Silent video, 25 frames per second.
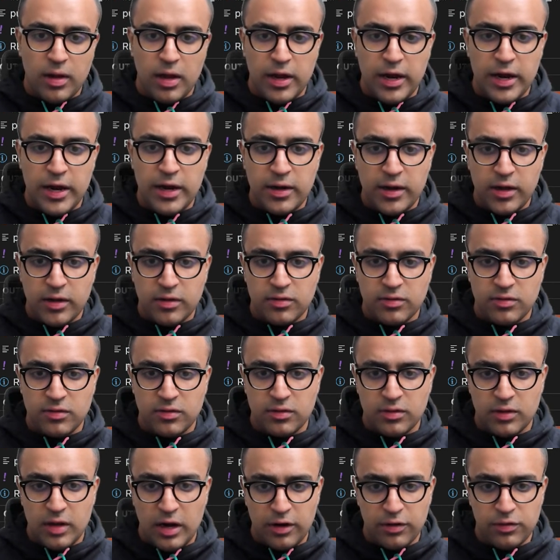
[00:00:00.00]

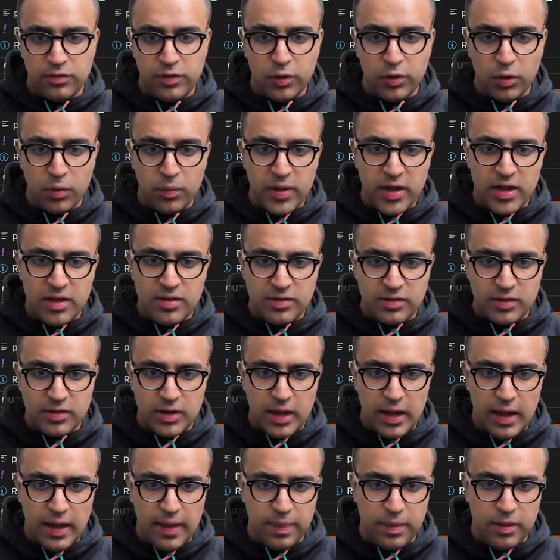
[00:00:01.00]
index are zero based,
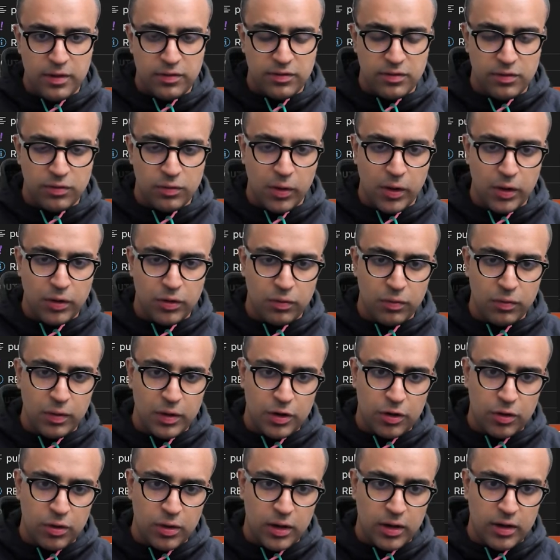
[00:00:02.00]
and this is going to
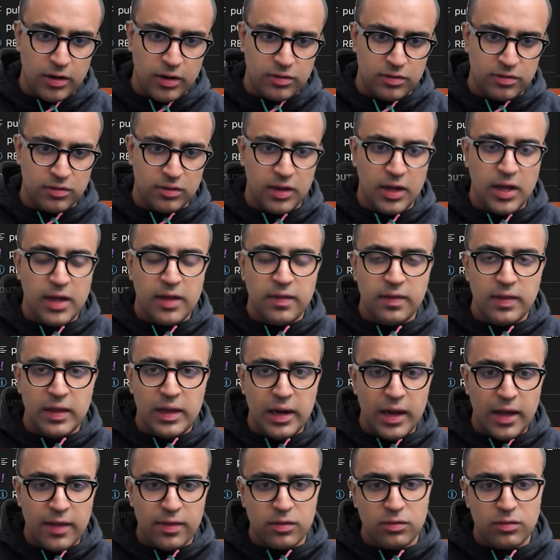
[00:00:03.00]
return us the
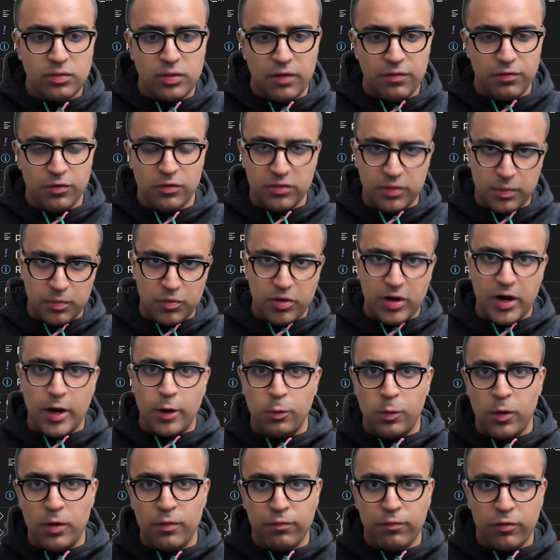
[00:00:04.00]
length. So I have to subtract
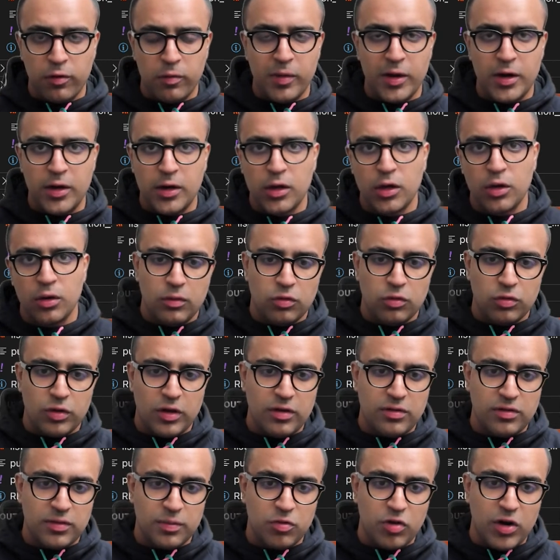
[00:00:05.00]
one from it. So I
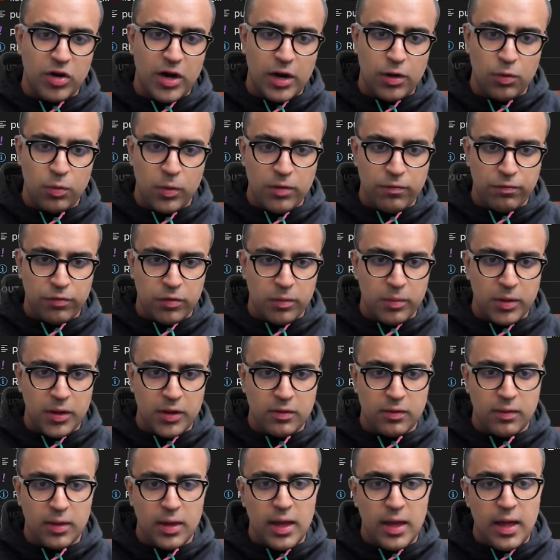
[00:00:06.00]
subtract one from
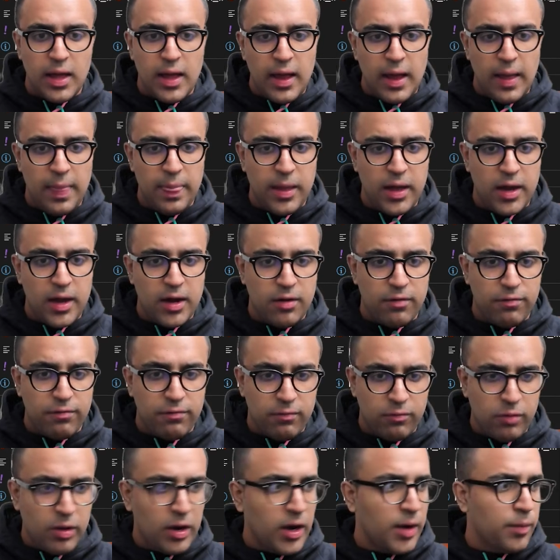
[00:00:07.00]
it. And then
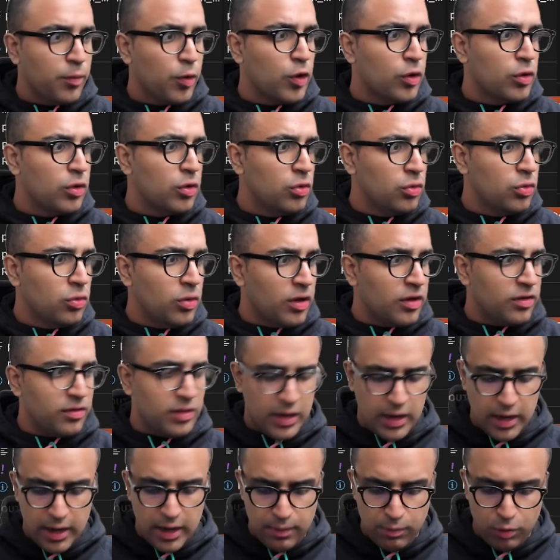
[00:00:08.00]
what I'm going to do is
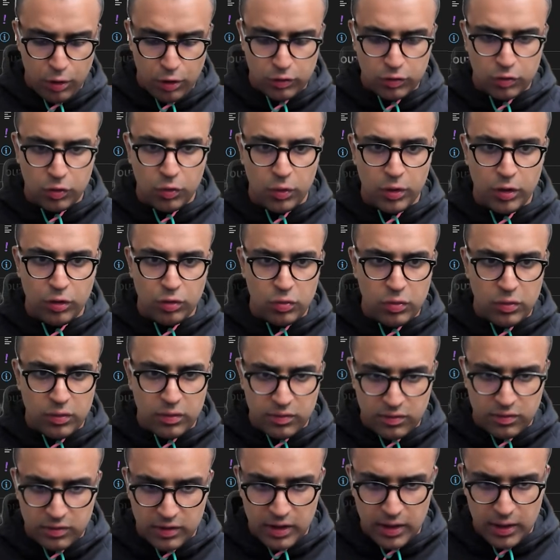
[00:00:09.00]
that I'm also going to
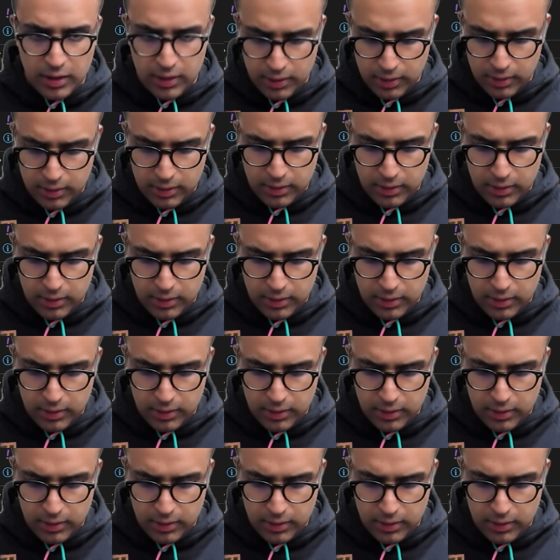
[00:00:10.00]
say